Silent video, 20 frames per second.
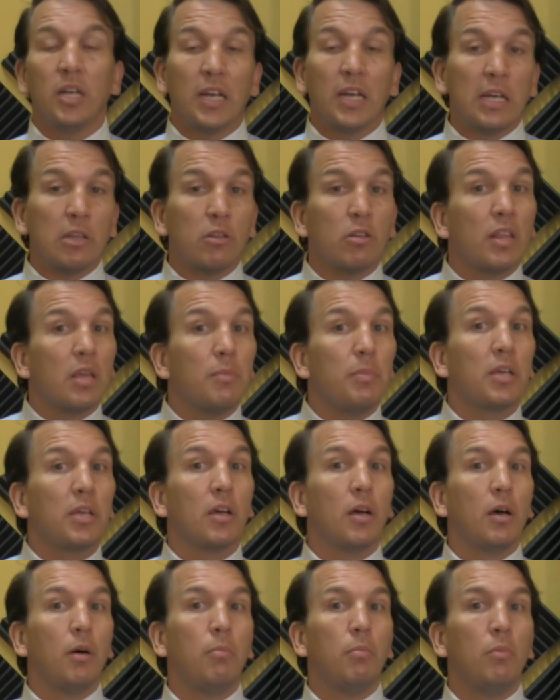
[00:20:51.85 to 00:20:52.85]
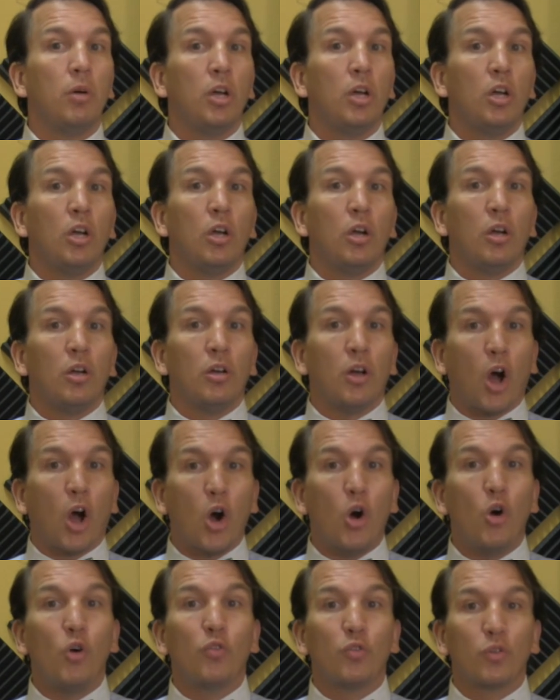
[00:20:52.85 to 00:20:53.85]
Either they become
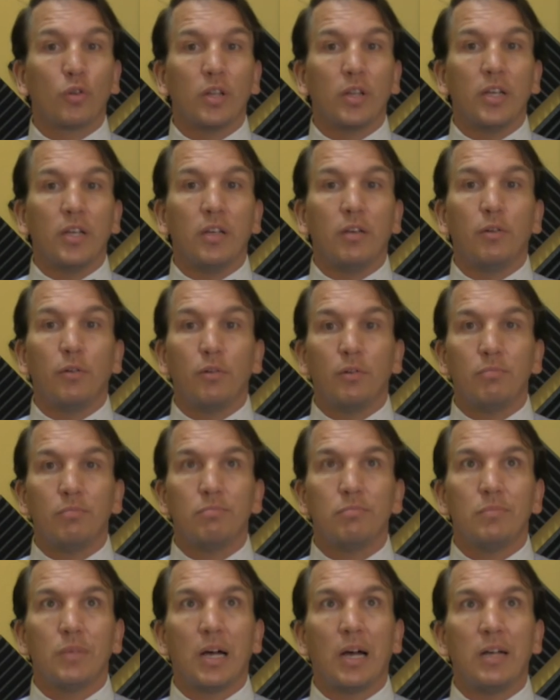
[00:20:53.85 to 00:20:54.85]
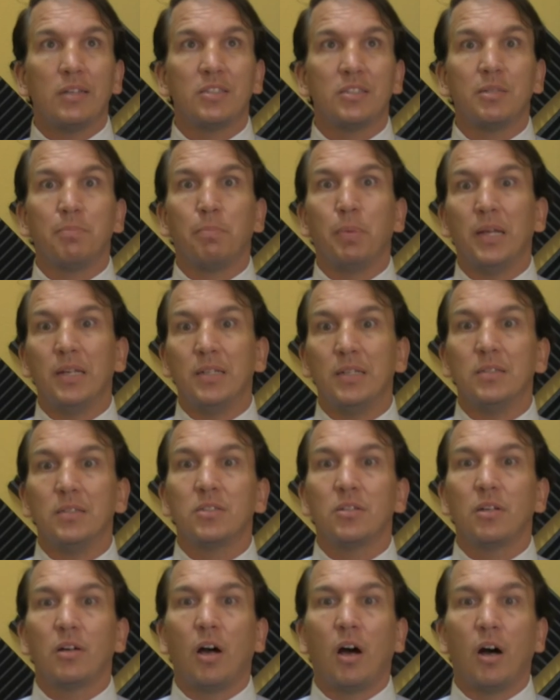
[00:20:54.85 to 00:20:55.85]
overly
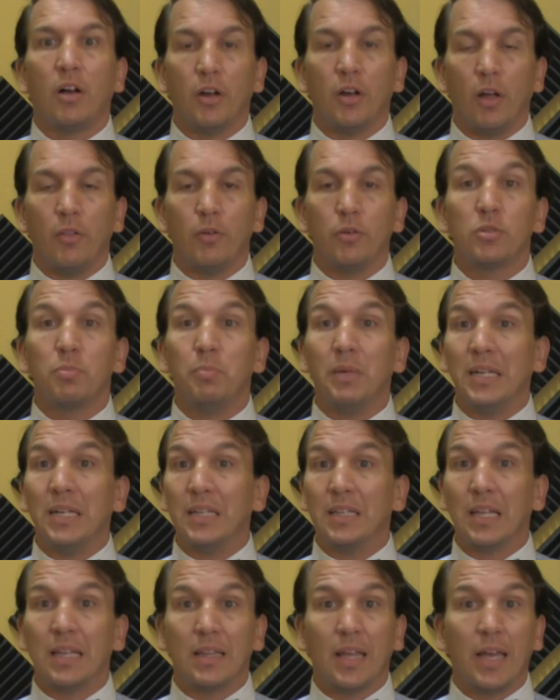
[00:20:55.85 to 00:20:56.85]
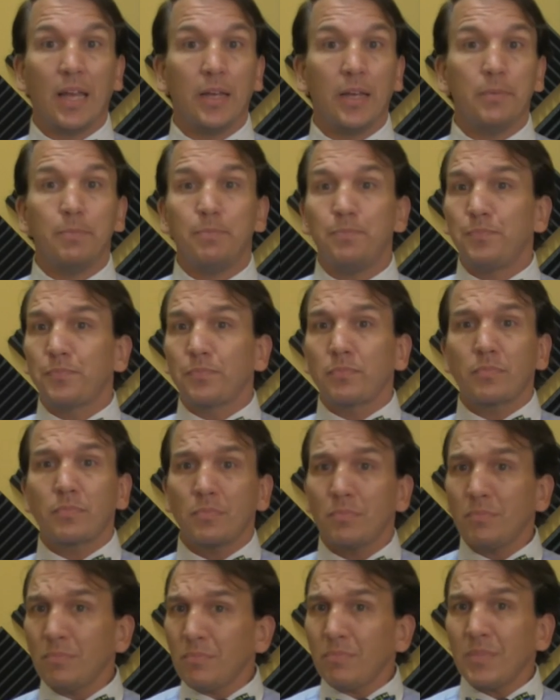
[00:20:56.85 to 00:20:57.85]
dependent on others, meaning that they
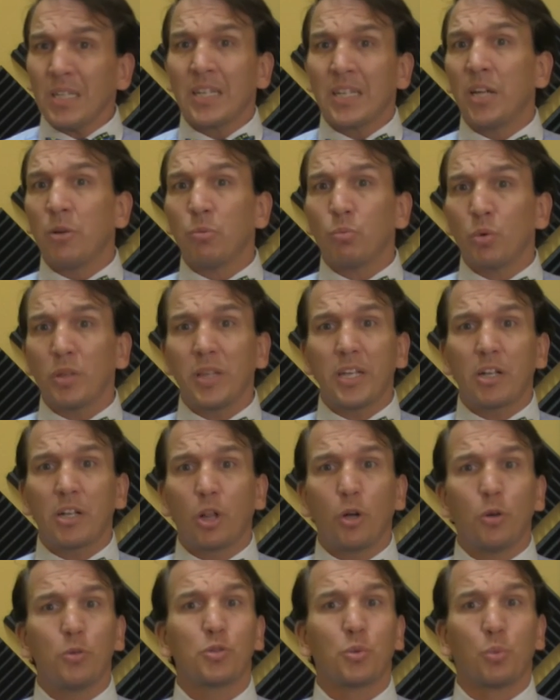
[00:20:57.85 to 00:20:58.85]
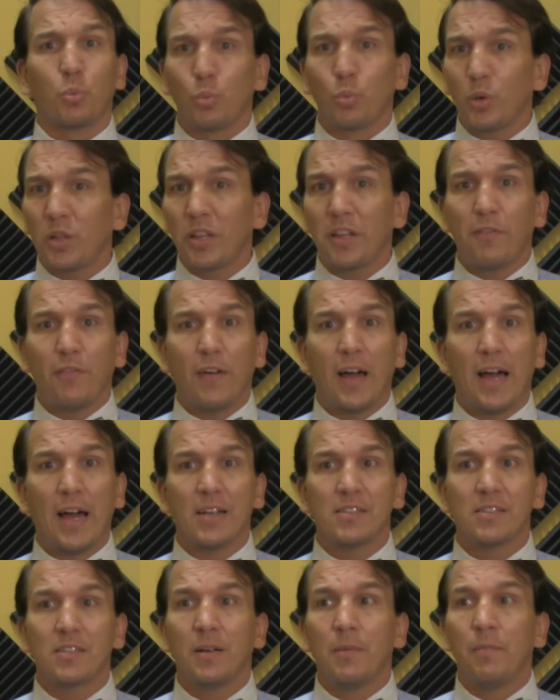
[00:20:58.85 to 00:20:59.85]
get really close really
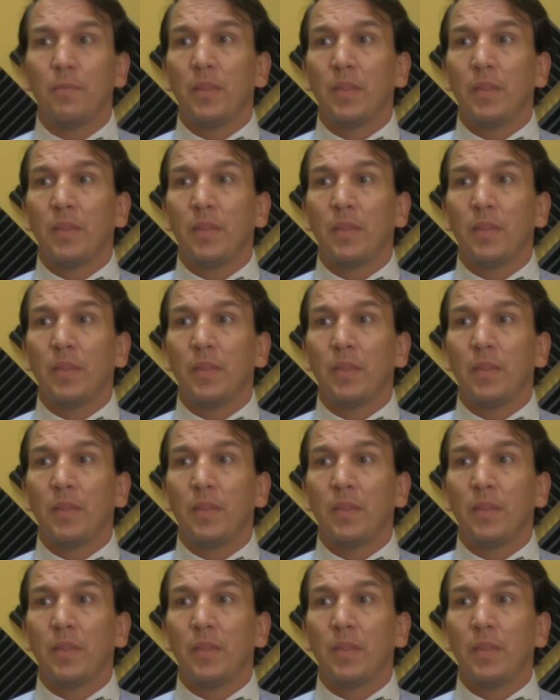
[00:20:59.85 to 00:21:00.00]
fast.